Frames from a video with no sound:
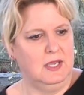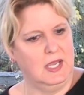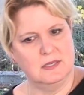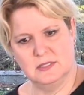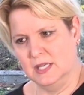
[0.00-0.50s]

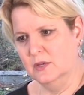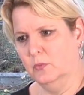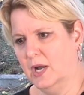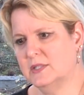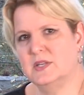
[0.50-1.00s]
and in
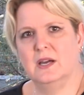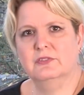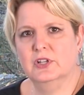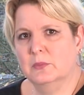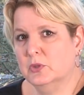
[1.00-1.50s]
walks
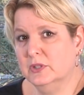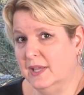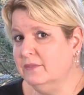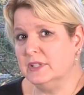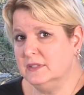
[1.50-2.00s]
offer number
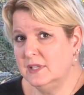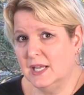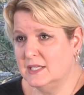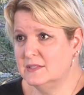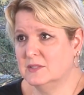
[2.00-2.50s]
11,
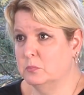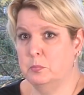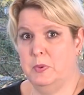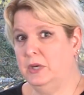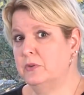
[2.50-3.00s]
and it's
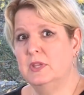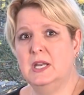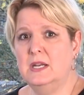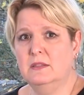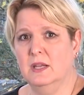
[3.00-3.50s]
better than
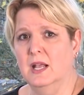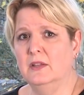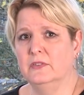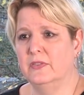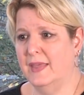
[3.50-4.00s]
anything
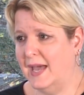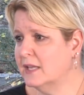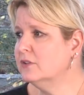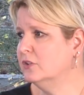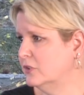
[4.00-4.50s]
else, that
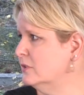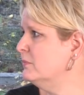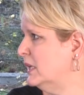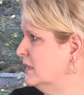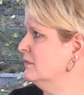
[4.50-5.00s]
could
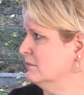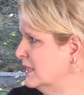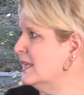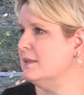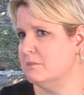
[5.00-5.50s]
mean
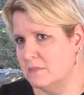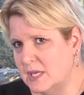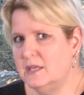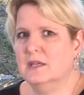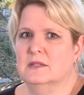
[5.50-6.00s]

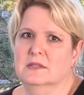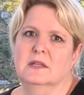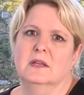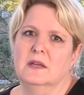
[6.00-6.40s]
immediate